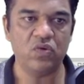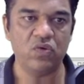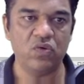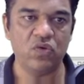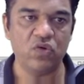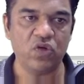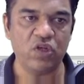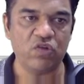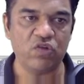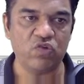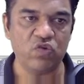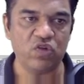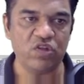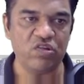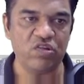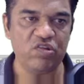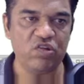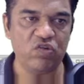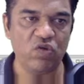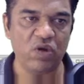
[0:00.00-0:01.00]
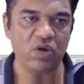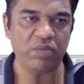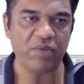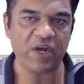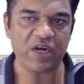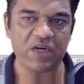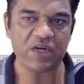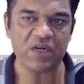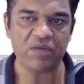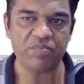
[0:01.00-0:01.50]
Okay, so this is your
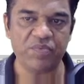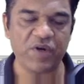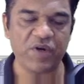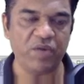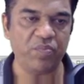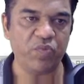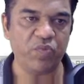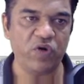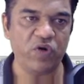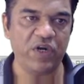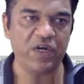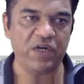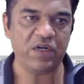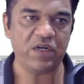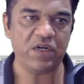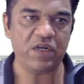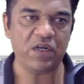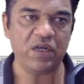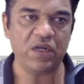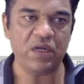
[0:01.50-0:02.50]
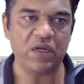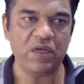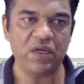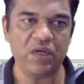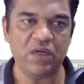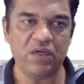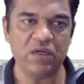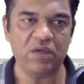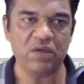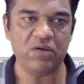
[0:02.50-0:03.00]
markup component
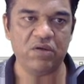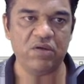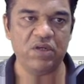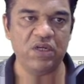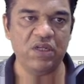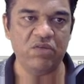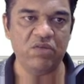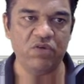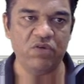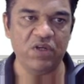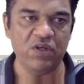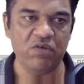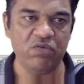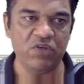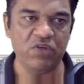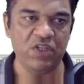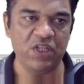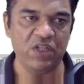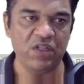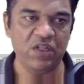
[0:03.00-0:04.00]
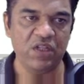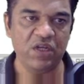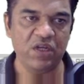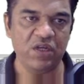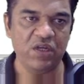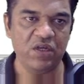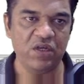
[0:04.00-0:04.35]
within the